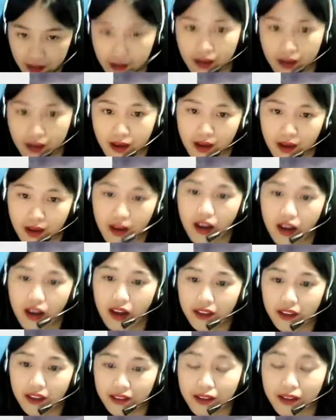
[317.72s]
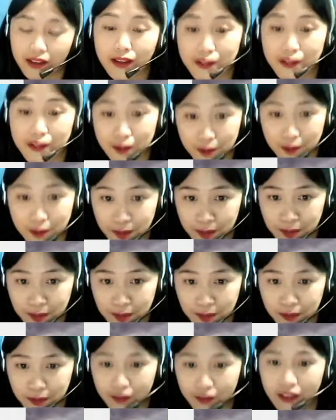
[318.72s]
Yeah, I think so
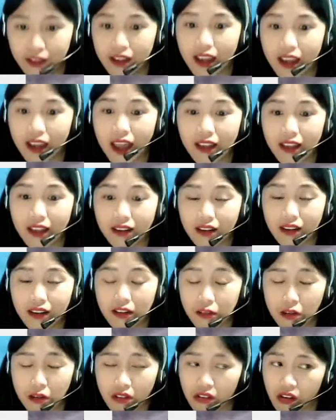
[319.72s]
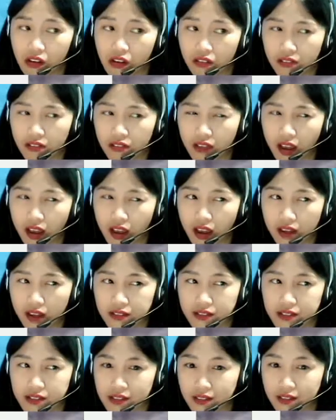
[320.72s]
too. And do you think
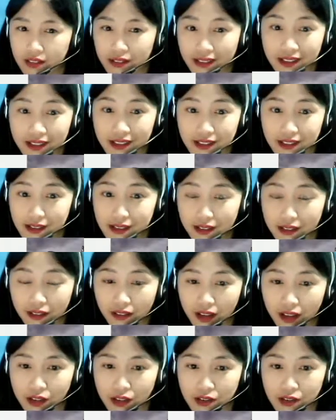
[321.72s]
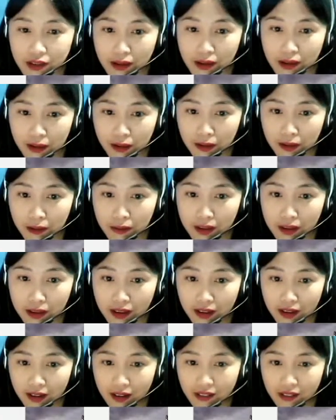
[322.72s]
that children's generation in
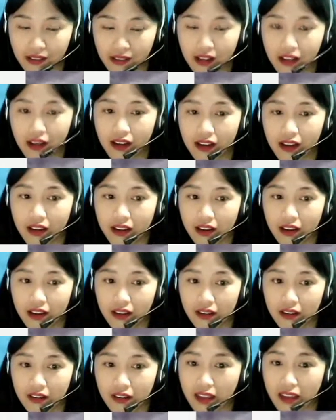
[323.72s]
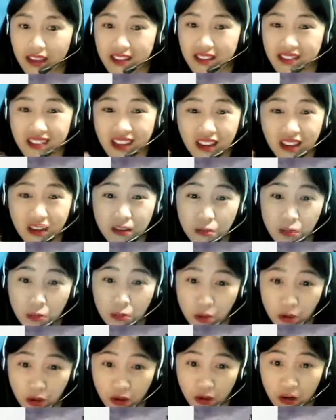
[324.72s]
Korea, they study
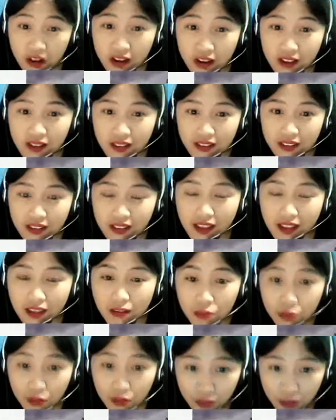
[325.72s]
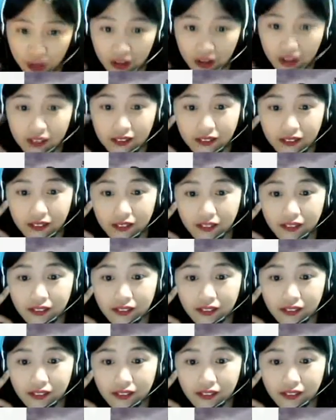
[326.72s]
more than before?